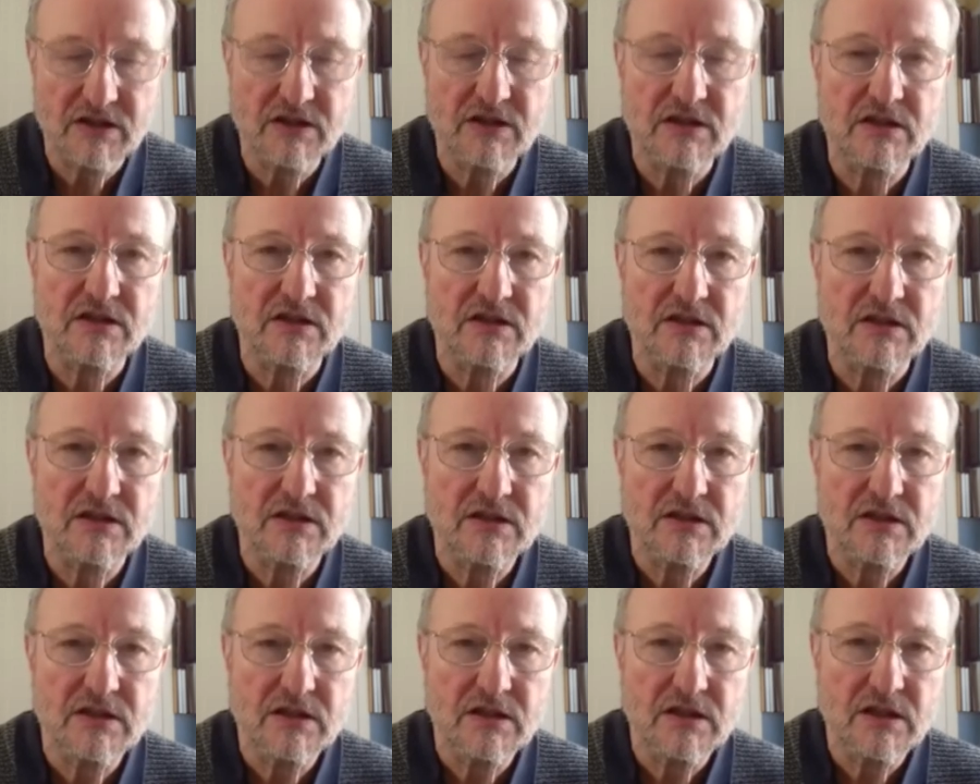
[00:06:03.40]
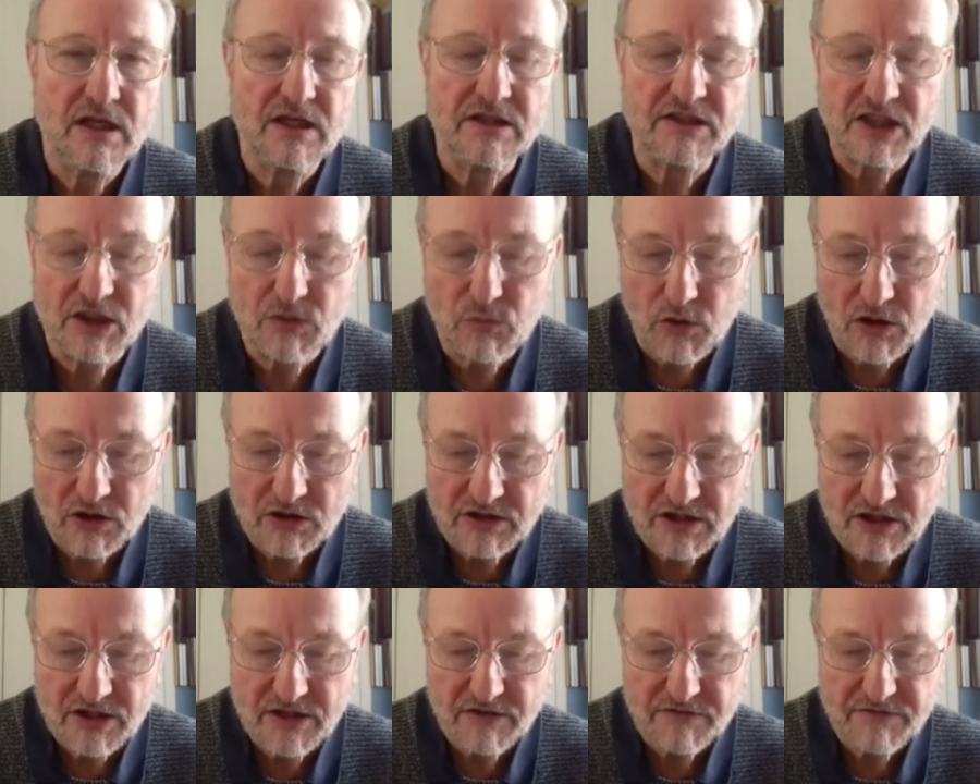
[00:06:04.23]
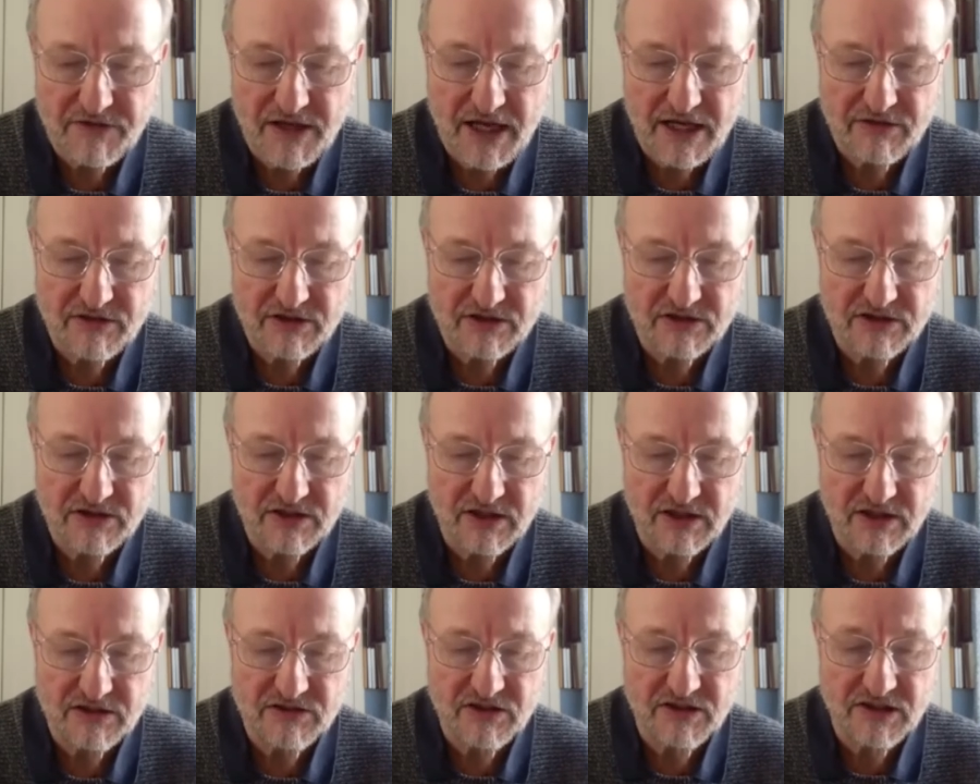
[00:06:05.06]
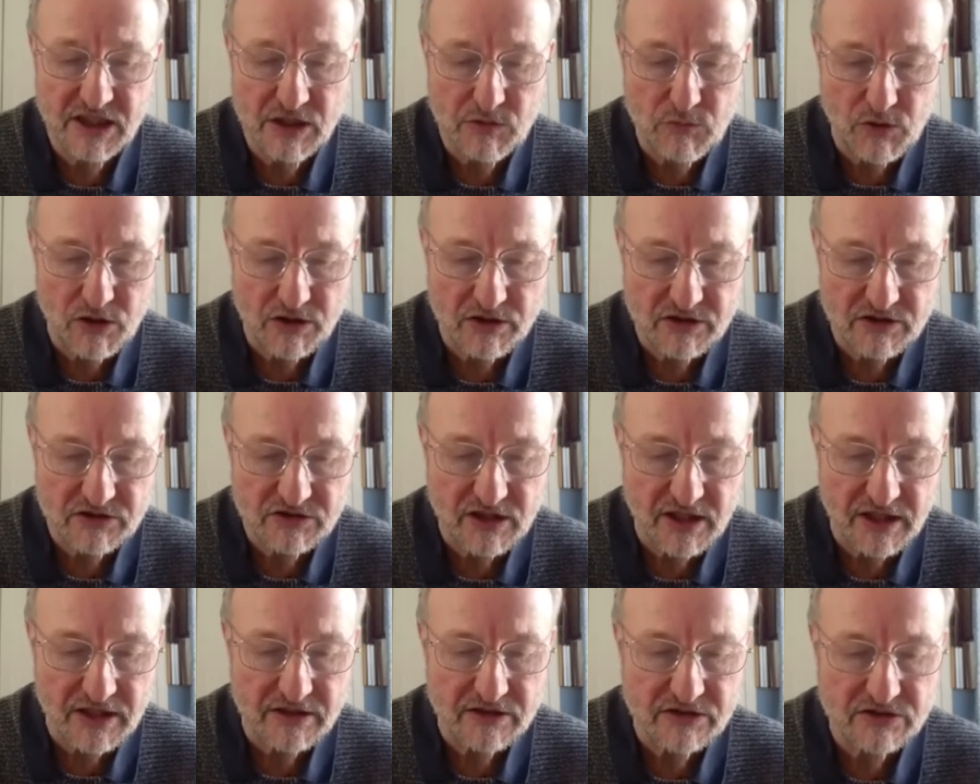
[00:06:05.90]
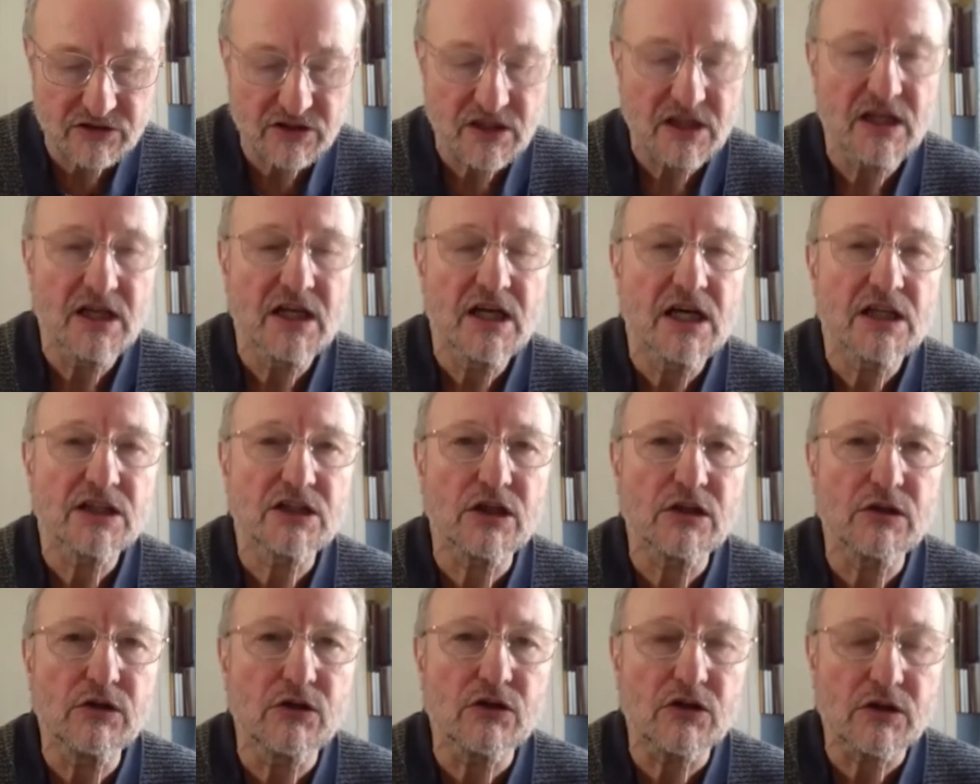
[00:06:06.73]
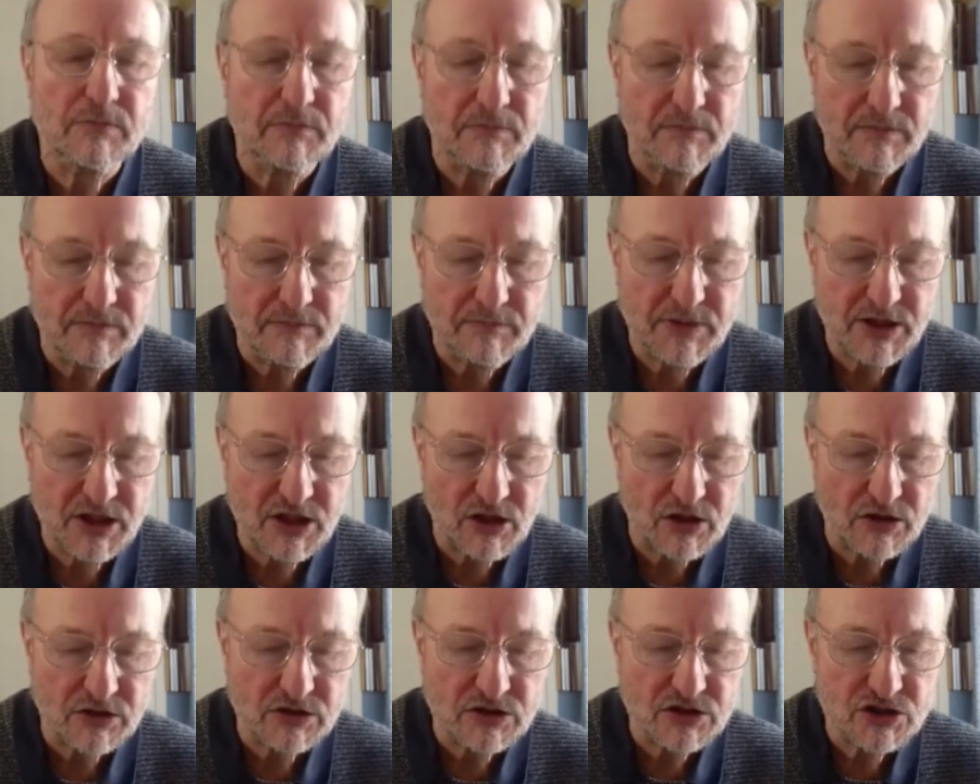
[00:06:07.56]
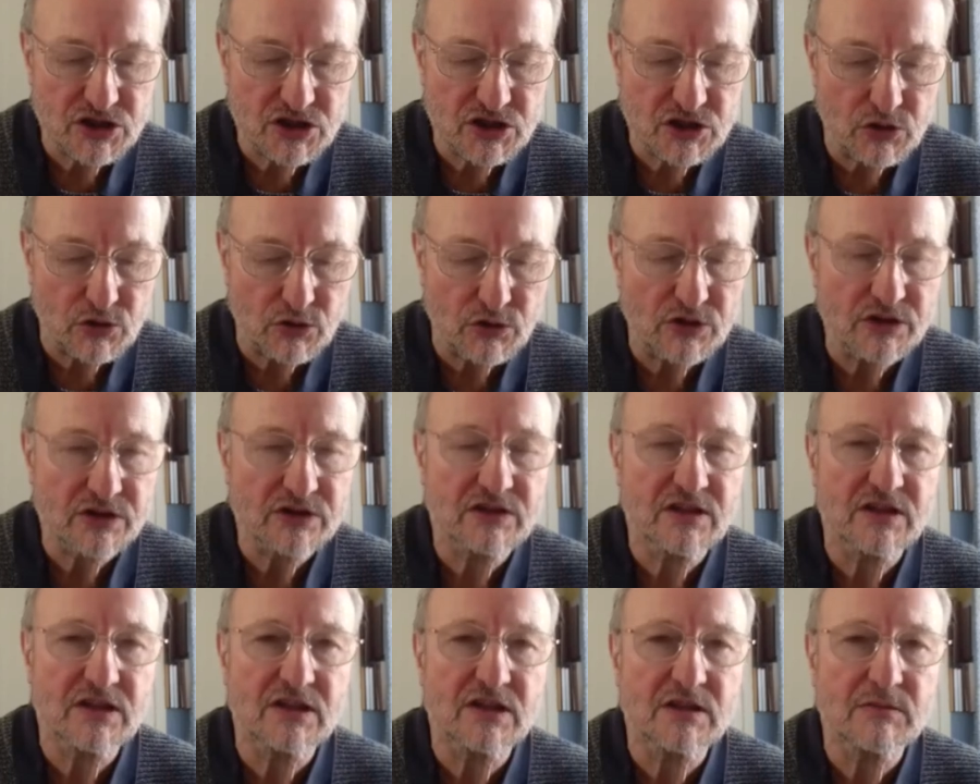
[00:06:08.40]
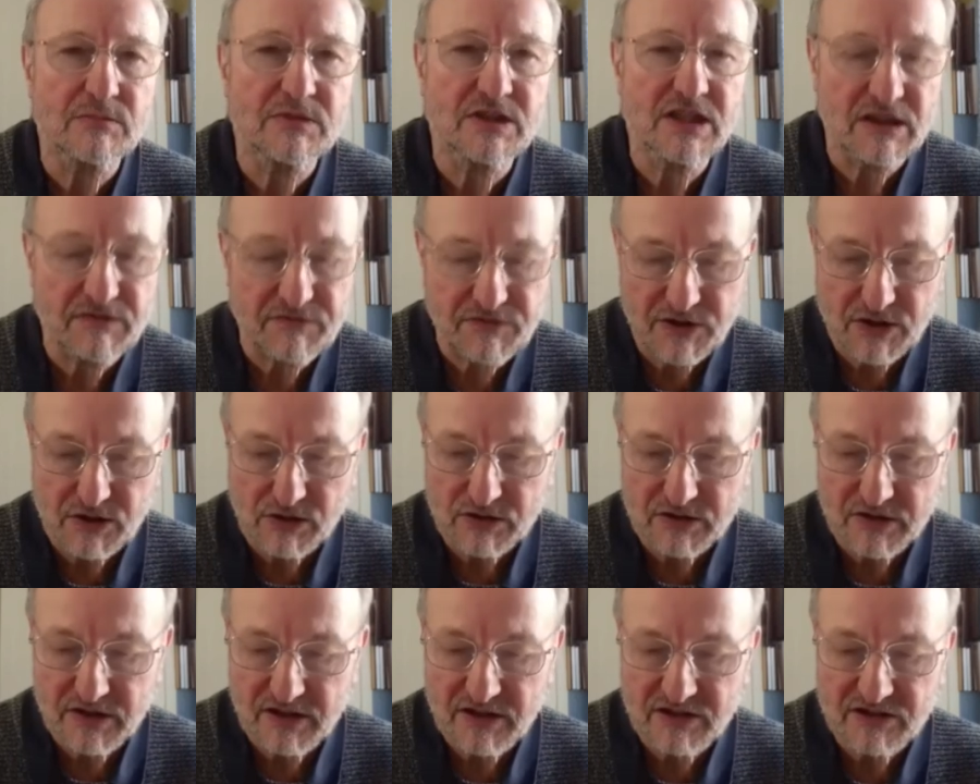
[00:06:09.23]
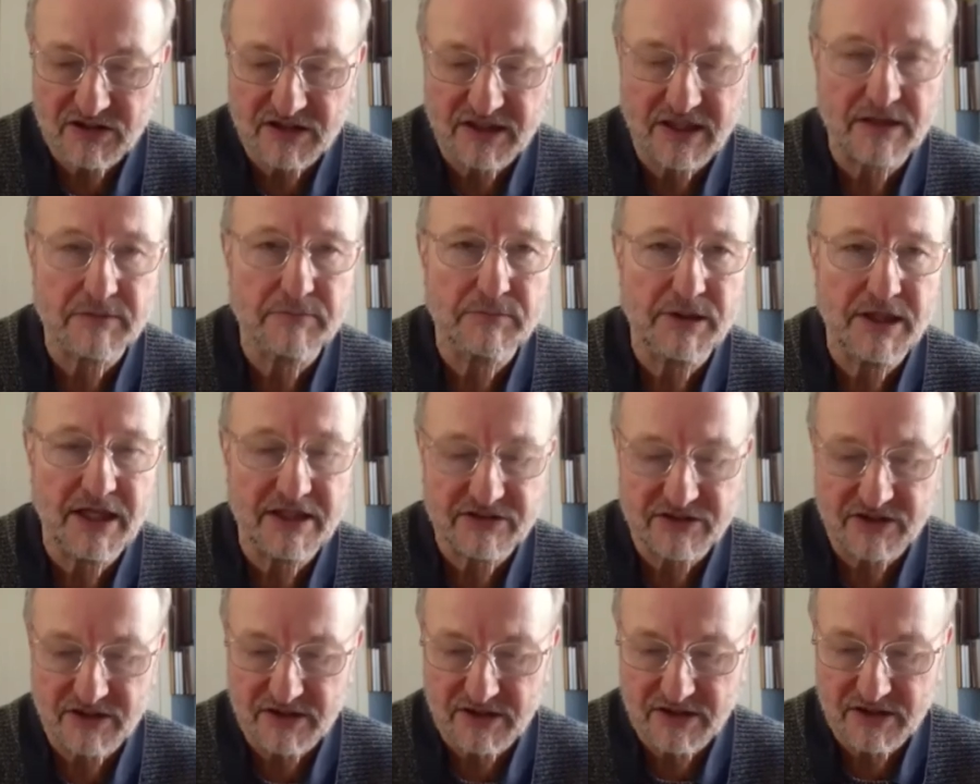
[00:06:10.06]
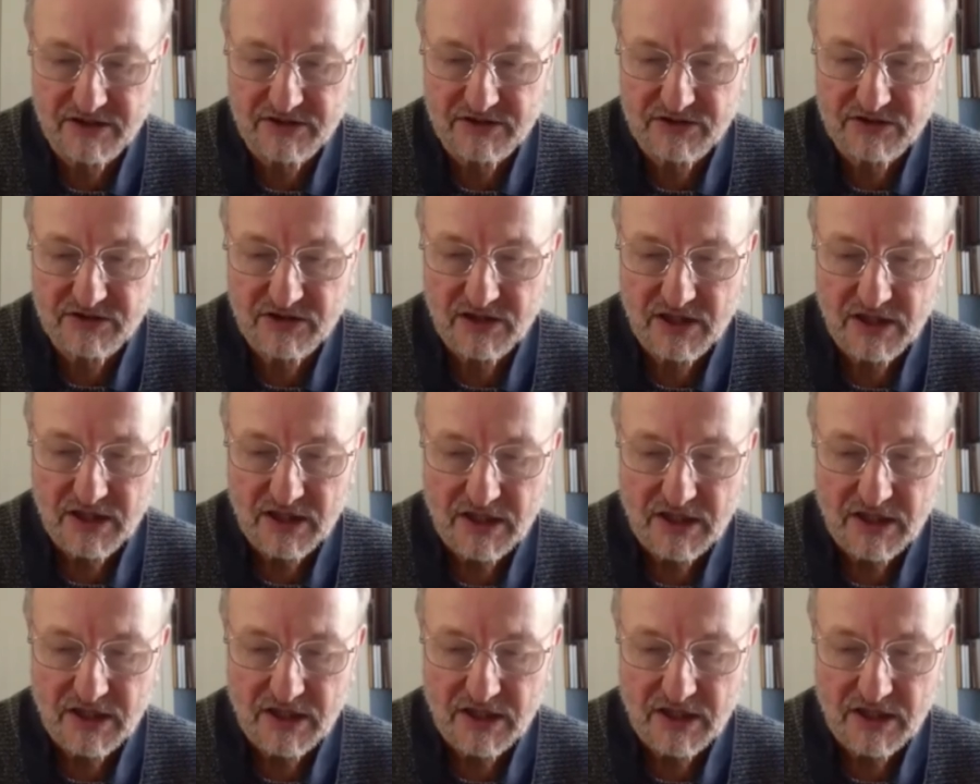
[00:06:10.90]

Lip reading: her, and he wanted the Pharisees, and he wants us to look beyond short-term difficulties and unpleasantness